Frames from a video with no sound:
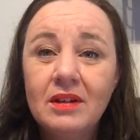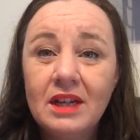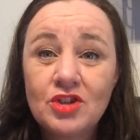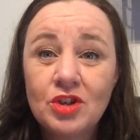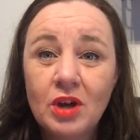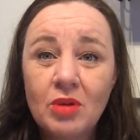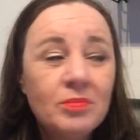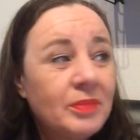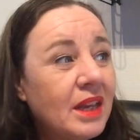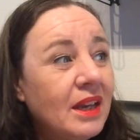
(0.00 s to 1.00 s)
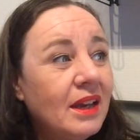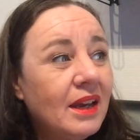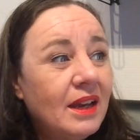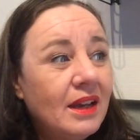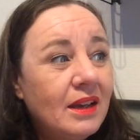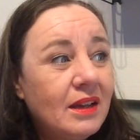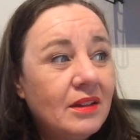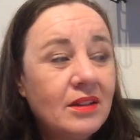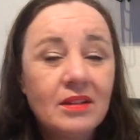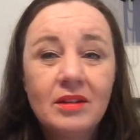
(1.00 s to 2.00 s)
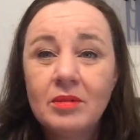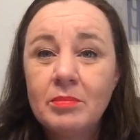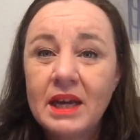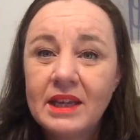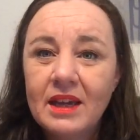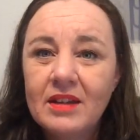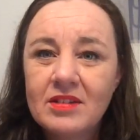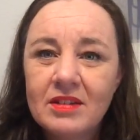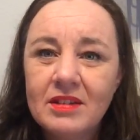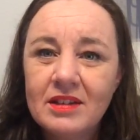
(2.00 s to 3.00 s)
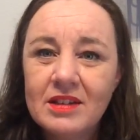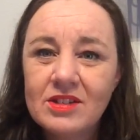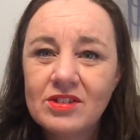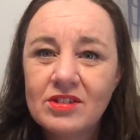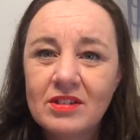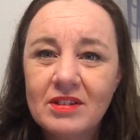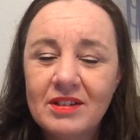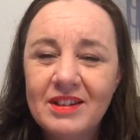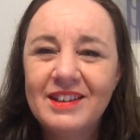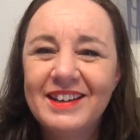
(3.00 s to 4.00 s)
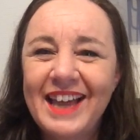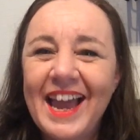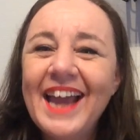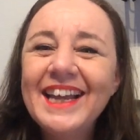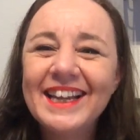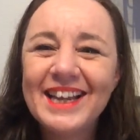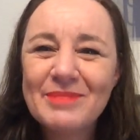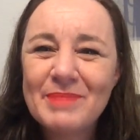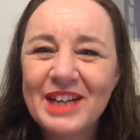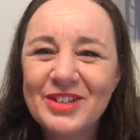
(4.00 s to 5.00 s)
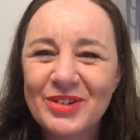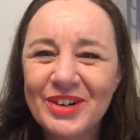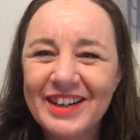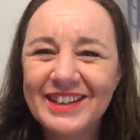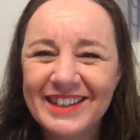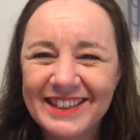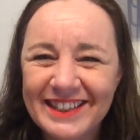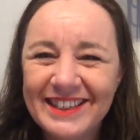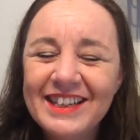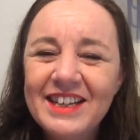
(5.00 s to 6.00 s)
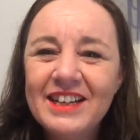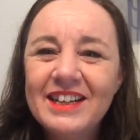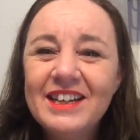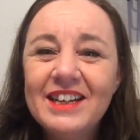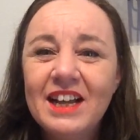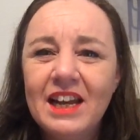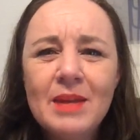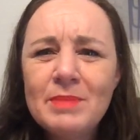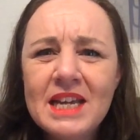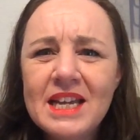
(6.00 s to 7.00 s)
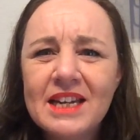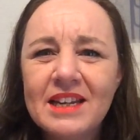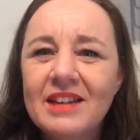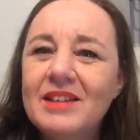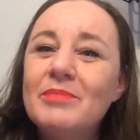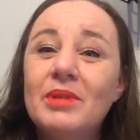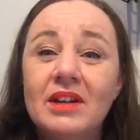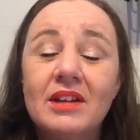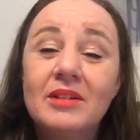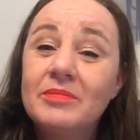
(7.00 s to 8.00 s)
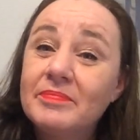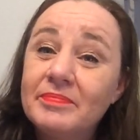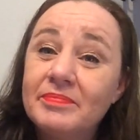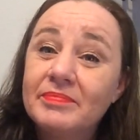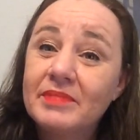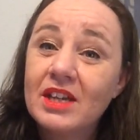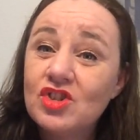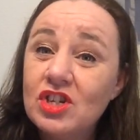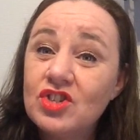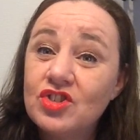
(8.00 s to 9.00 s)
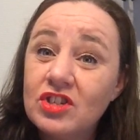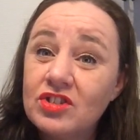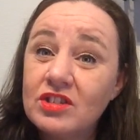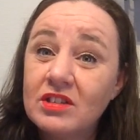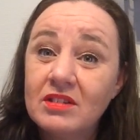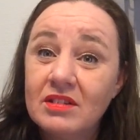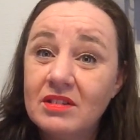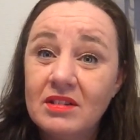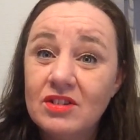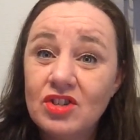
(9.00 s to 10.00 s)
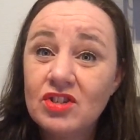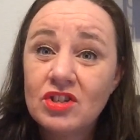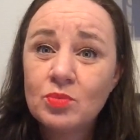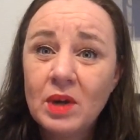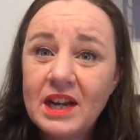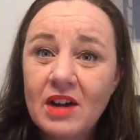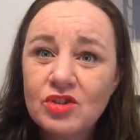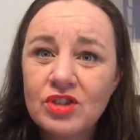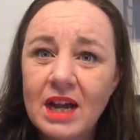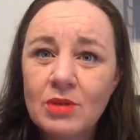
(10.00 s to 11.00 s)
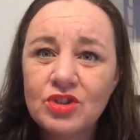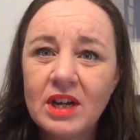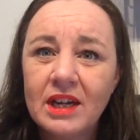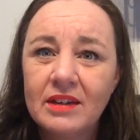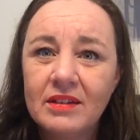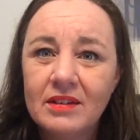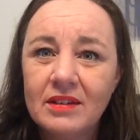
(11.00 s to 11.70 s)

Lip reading: let you know. And my cat is hanging at my door. Let me in. But she just went outside.